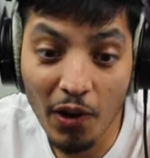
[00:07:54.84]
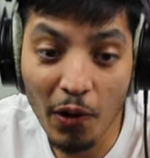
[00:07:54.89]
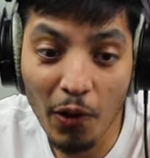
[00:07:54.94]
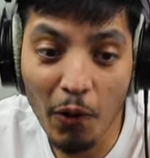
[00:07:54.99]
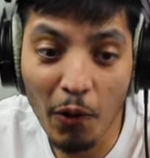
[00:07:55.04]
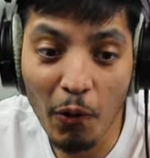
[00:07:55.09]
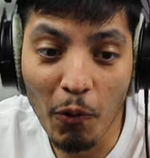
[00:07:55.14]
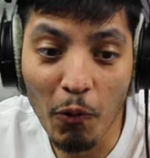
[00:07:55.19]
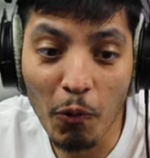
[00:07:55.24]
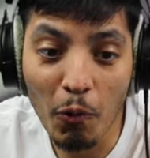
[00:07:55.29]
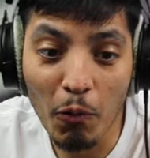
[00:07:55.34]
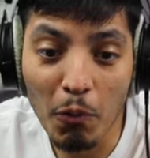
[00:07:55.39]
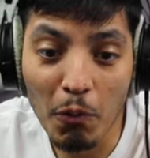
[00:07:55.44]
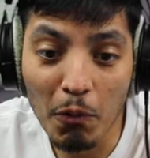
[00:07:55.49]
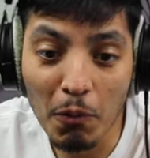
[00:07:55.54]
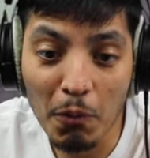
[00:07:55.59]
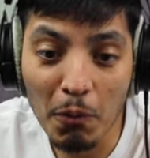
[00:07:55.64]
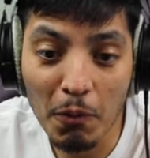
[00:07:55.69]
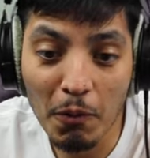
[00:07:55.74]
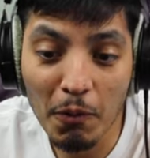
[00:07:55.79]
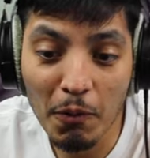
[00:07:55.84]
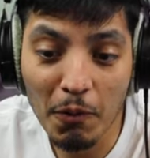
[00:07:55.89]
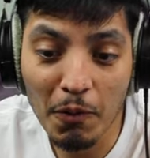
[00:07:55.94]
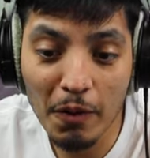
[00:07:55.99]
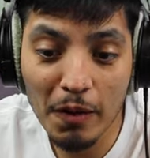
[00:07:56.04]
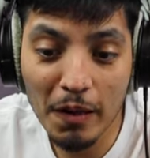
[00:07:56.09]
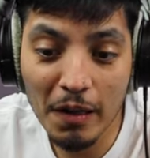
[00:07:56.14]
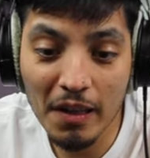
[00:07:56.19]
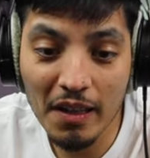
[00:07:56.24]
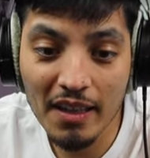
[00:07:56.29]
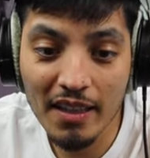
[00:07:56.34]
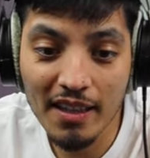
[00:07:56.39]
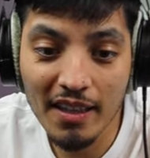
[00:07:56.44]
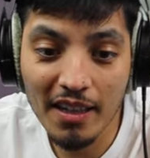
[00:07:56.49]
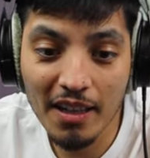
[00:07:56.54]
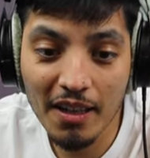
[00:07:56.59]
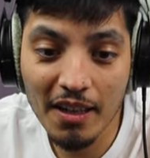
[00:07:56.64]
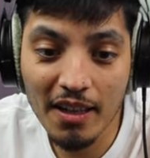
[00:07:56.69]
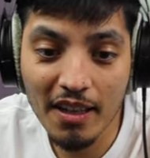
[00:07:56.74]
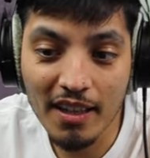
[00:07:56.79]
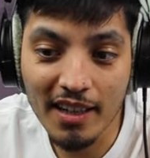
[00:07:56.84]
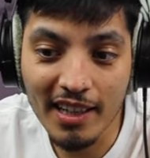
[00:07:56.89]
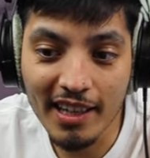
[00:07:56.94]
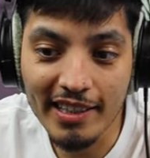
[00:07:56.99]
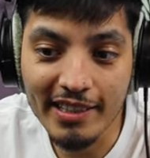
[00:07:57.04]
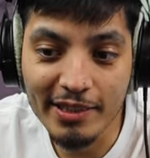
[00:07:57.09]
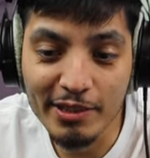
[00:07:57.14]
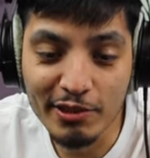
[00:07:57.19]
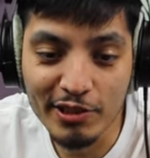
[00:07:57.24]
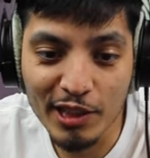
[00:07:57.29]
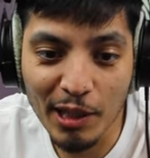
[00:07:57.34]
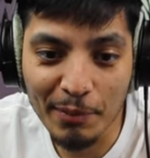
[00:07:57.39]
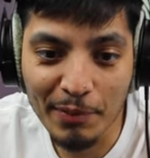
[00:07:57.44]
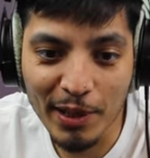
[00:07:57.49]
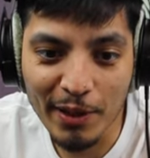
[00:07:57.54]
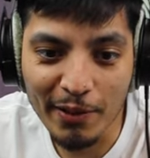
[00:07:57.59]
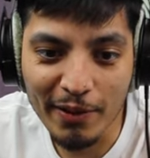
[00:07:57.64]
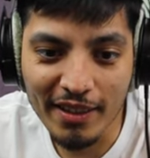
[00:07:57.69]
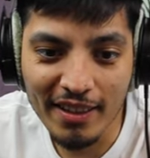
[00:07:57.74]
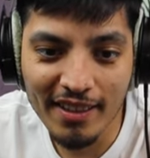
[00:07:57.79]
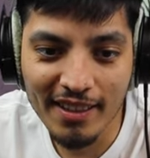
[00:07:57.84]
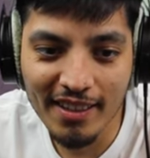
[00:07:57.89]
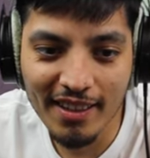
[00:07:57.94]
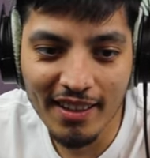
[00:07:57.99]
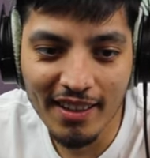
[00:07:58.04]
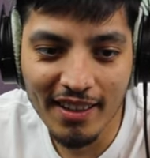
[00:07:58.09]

Oh, I knew something